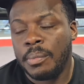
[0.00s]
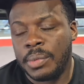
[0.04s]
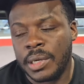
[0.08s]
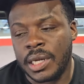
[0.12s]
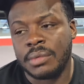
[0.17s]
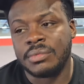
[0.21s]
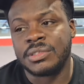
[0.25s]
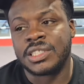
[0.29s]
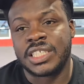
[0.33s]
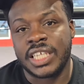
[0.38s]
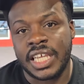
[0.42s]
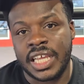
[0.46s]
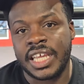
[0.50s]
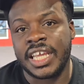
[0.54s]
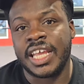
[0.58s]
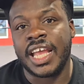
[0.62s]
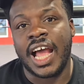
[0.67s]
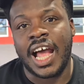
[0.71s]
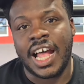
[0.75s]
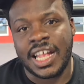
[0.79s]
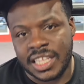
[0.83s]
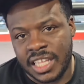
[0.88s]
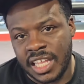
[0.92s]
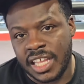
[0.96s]
but I'm
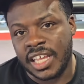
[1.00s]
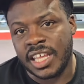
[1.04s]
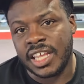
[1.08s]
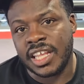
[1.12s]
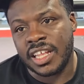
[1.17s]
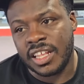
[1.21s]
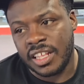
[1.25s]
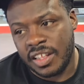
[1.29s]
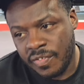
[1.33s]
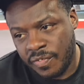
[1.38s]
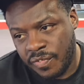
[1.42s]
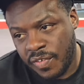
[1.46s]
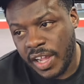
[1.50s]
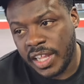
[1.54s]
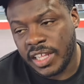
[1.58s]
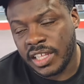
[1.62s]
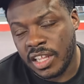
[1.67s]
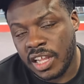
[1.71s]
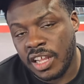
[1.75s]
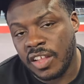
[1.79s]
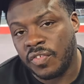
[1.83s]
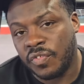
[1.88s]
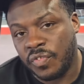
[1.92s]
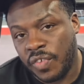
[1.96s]
saying I think it, the
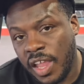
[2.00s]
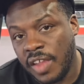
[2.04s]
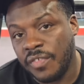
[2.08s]
fight does